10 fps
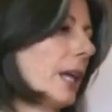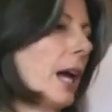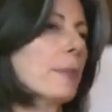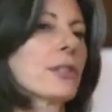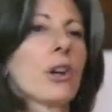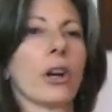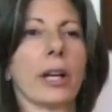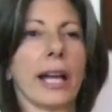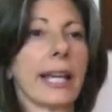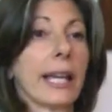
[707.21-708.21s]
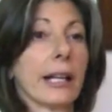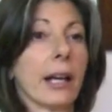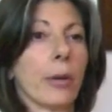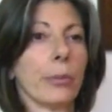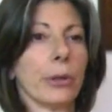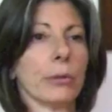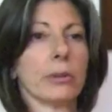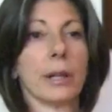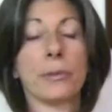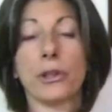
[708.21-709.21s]
I'm sorry, I can't help you.
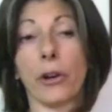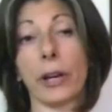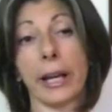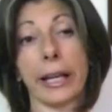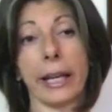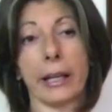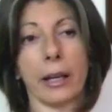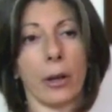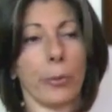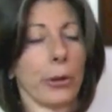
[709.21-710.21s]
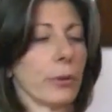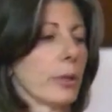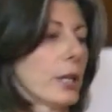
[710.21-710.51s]
I'm sorry, I can't help you.